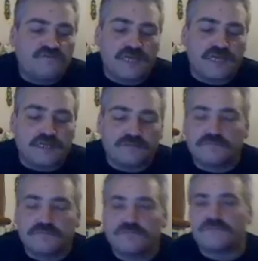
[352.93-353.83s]
like a
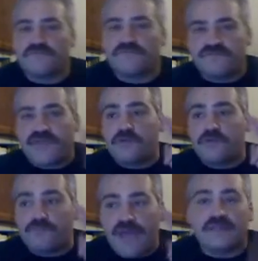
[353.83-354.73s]
fair
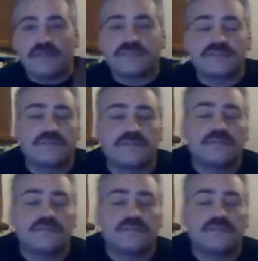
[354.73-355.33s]
and balanced